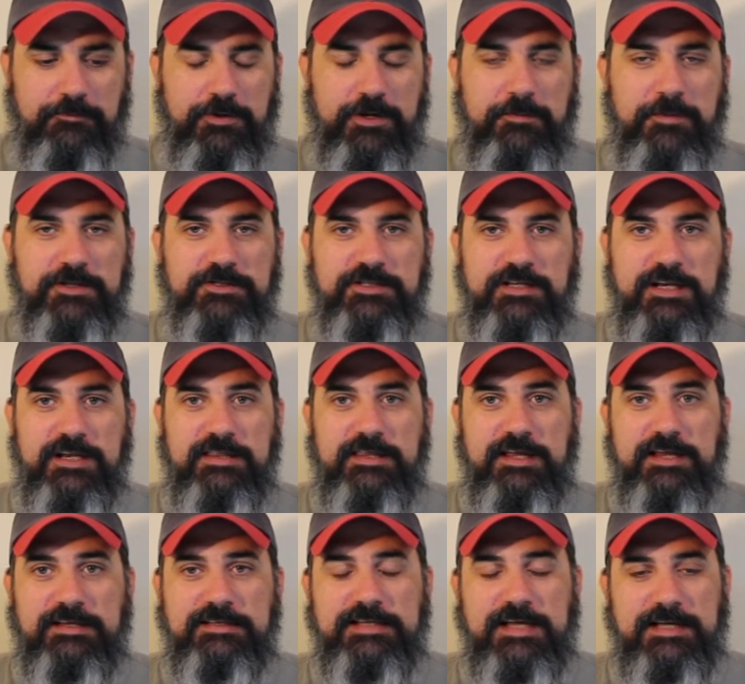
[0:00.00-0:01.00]
pretty much
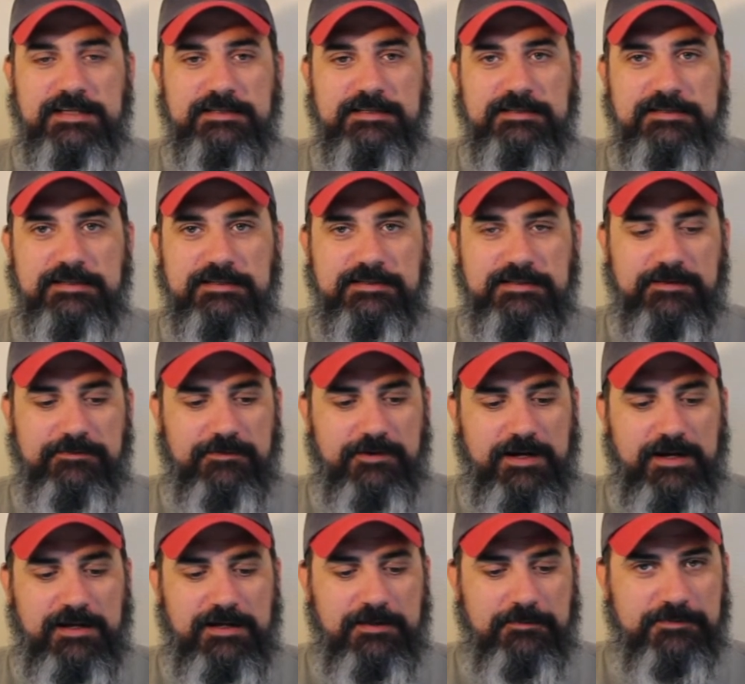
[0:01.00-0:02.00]
anything Texas except for
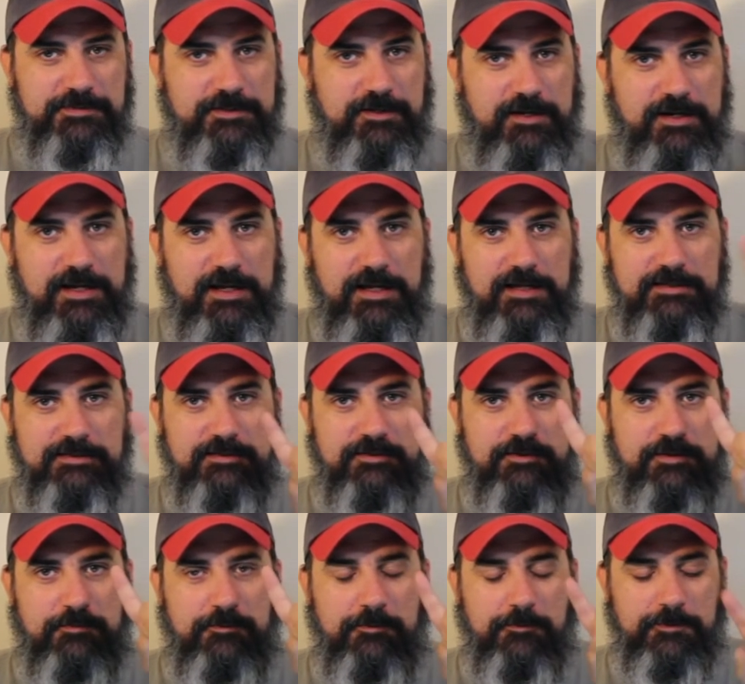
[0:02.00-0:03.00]
A&M. Sorry, guys,
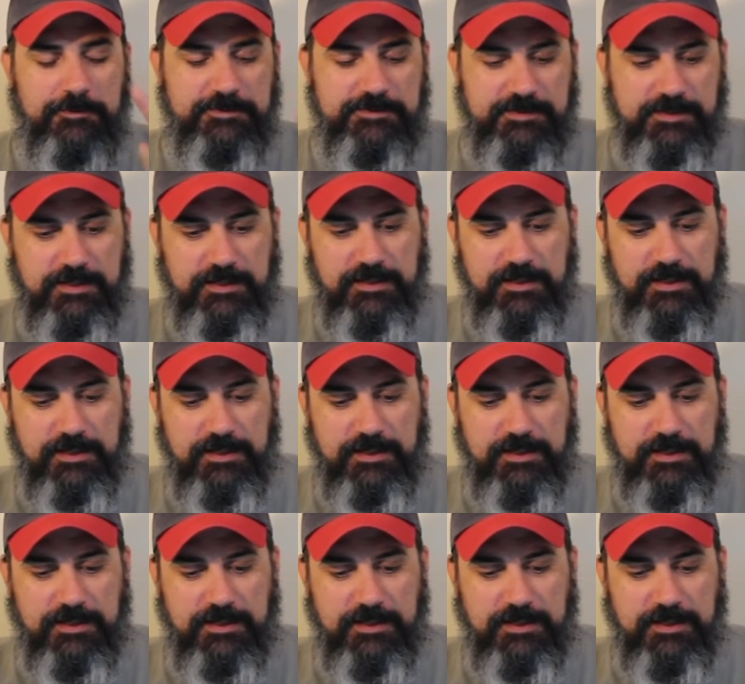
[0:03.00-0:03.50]
hook 'em horns.